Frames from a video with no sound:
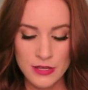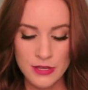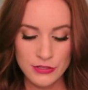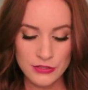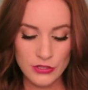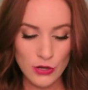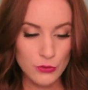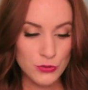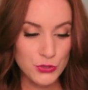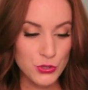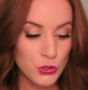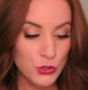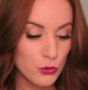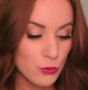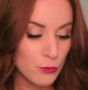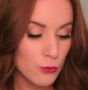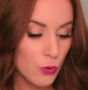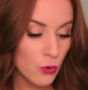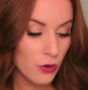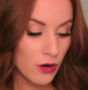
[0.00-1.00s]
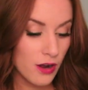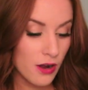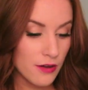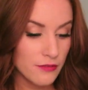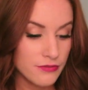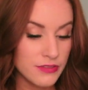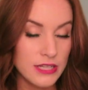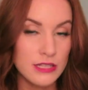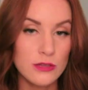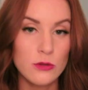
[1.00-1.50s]
So two more
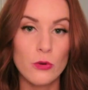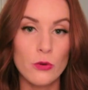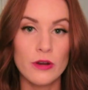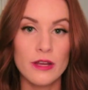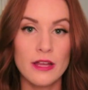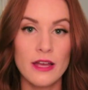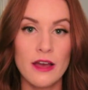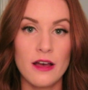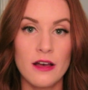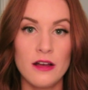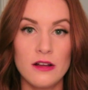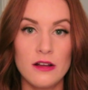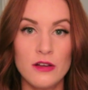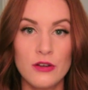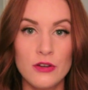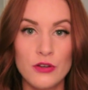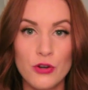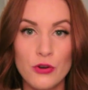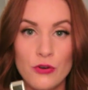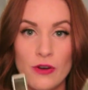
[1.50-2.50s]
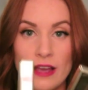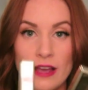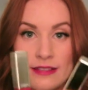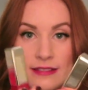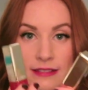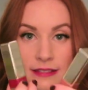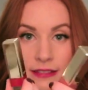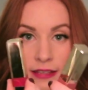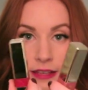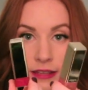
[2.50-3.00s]
of the L'Oreal
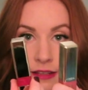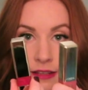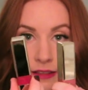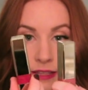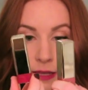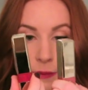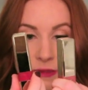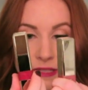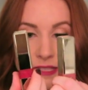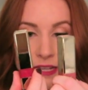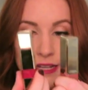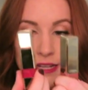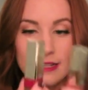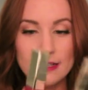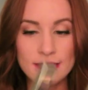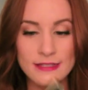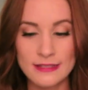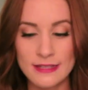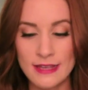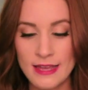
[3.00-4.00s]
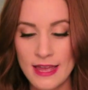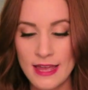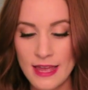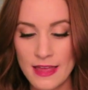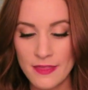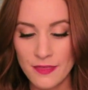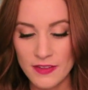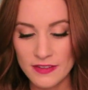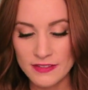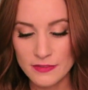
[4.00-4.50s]
Caress lipsticks.
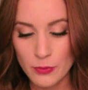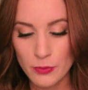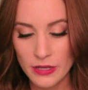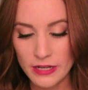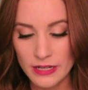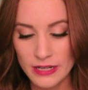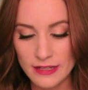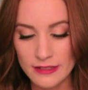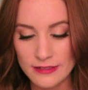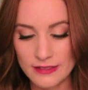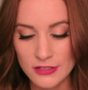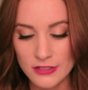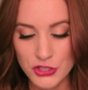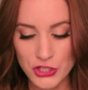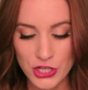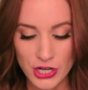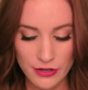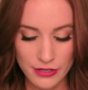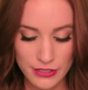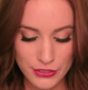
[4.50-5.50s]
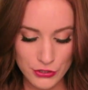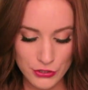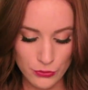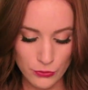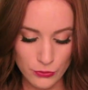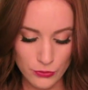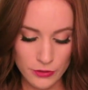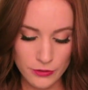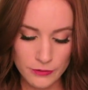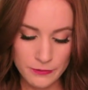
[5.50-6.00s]
This one is in Cherry
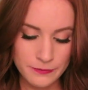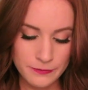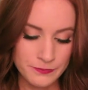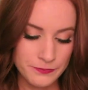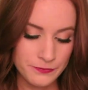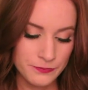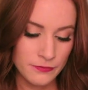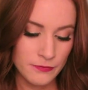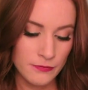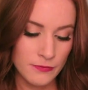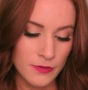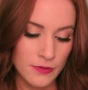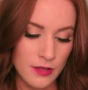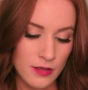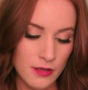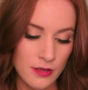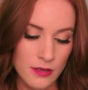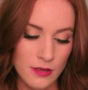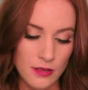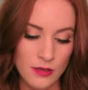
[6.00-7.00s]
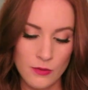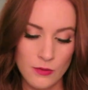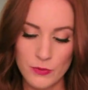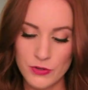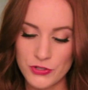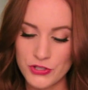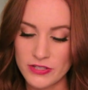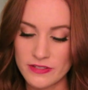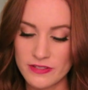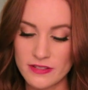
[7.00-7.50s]
Tulle,
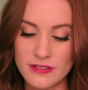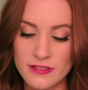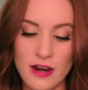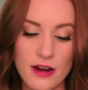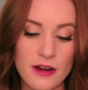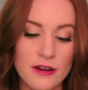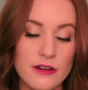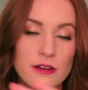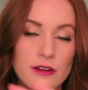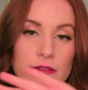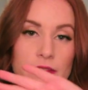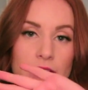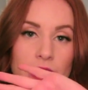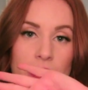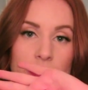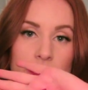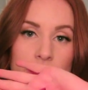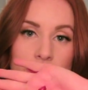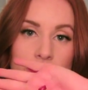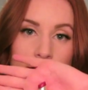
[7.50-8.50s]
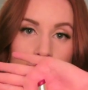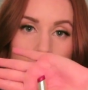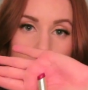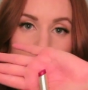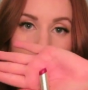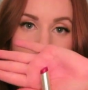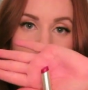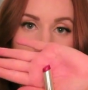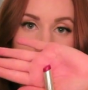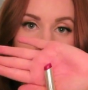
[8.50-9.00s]
which is a darker red.
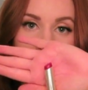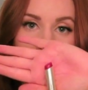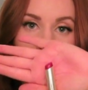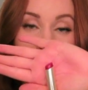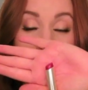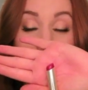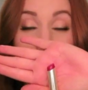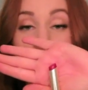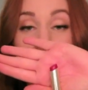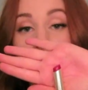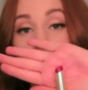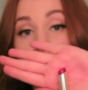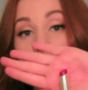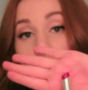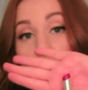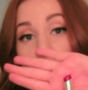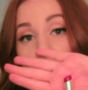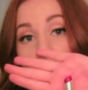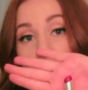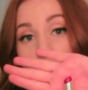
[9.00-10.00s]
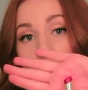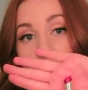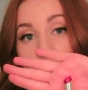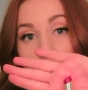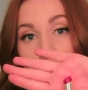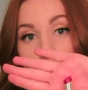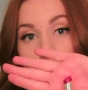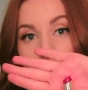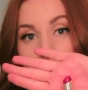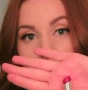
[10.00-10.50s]
This is actually the first one I
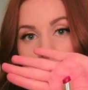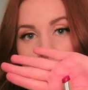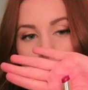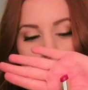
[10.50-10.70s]
ever picked